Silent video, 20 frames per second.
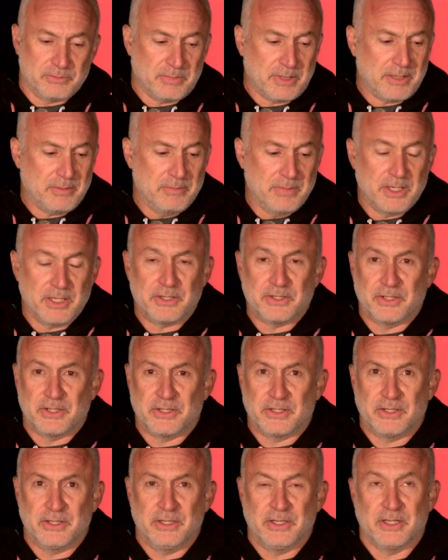My
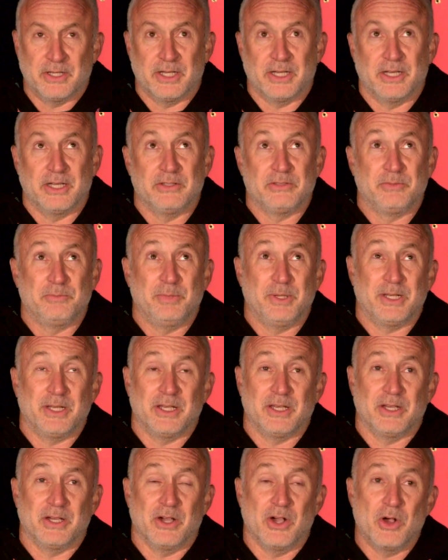mother has been an